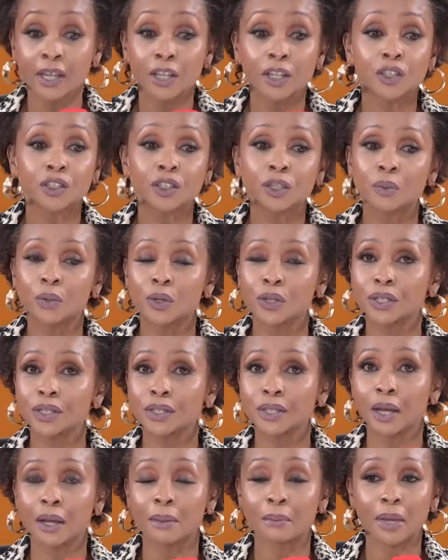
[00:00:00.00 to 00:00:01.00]
She
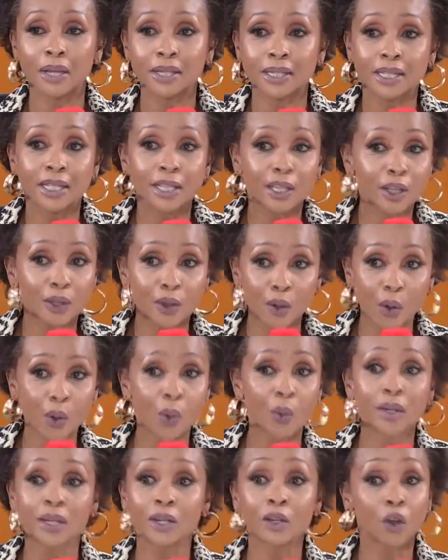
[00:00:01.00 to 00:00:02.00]
was um, a
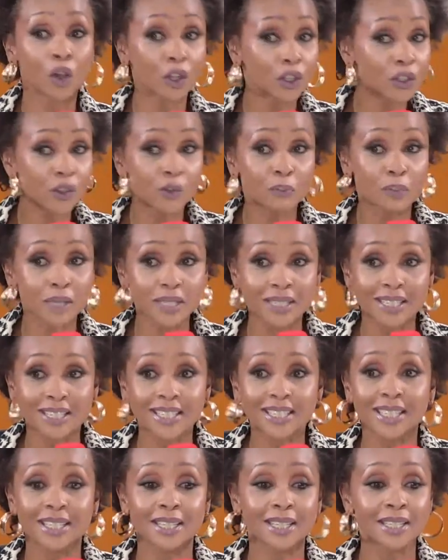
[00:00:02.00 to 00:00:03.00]
CEO in lots of
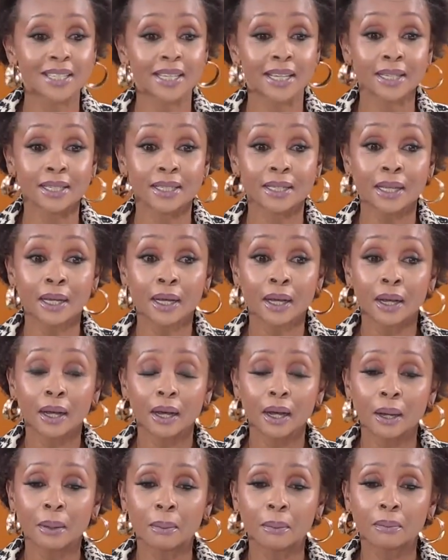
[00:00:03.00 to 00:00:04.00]
businesses and
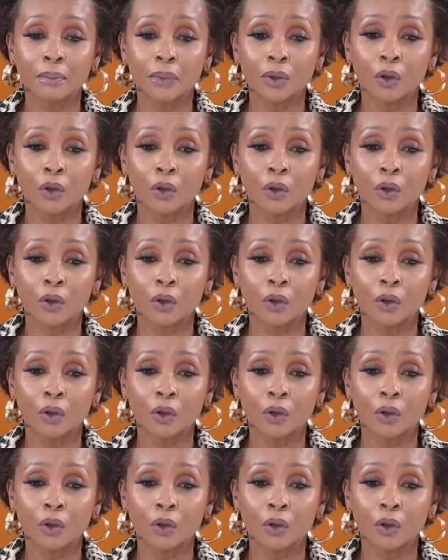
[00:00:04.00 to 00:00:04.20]
um,